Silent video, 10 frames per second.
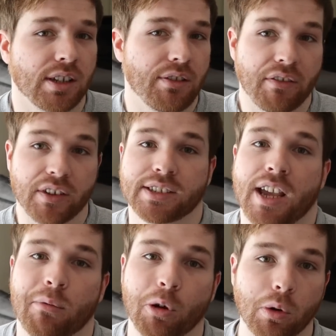I think this
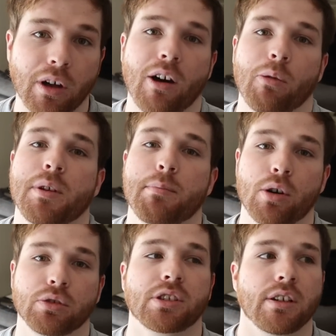camera will help me
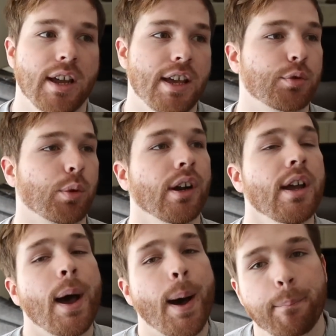post on days where
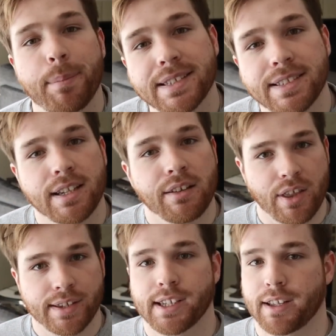I'm busy and
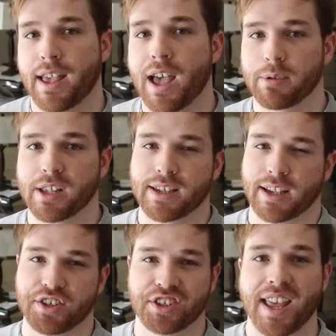things like that because I
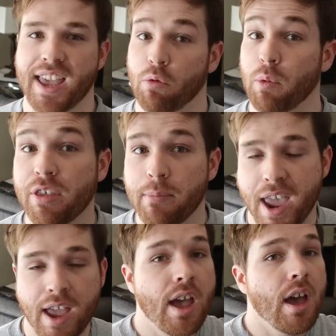can just take it with
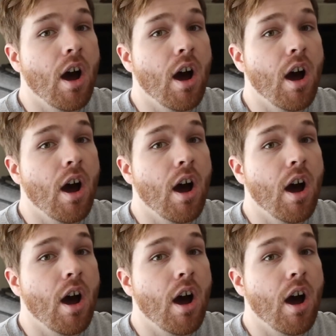me